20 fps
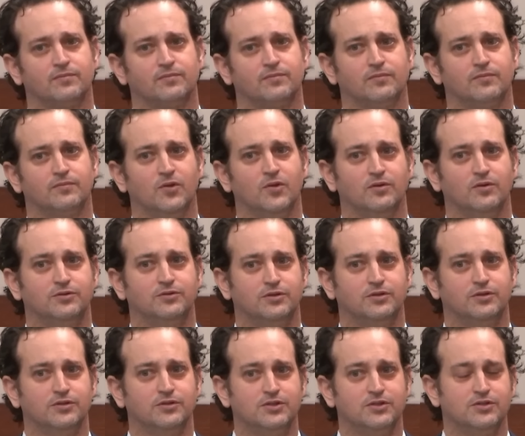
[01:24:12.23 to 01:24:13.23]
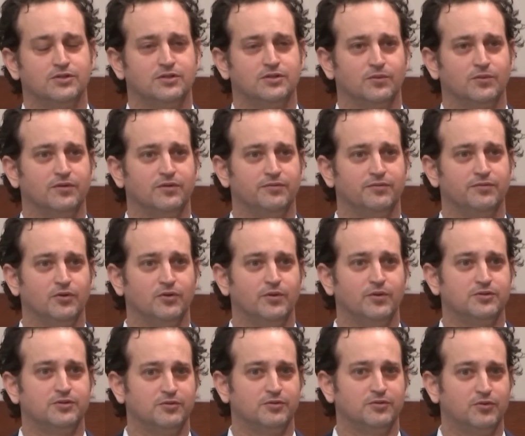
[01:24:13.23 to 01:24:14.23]
No, it's consistent with a few
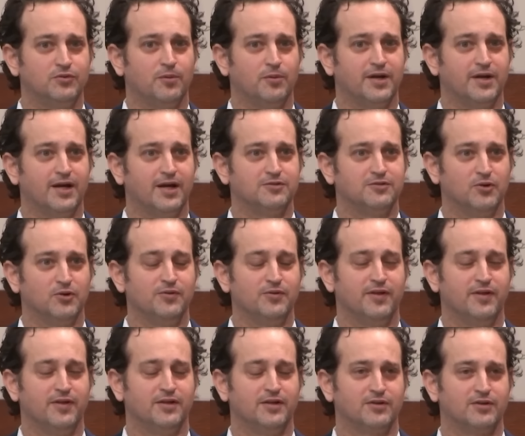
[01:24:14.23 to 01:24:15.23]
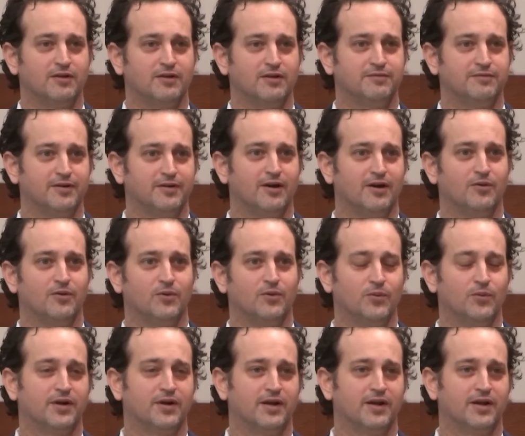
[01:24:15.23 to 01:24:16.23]
weeks before my dad's birthday and trying to figure out what
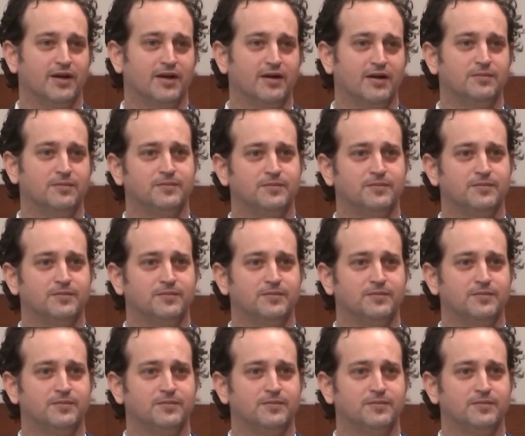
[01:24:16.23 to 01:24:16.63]
we're going to get him.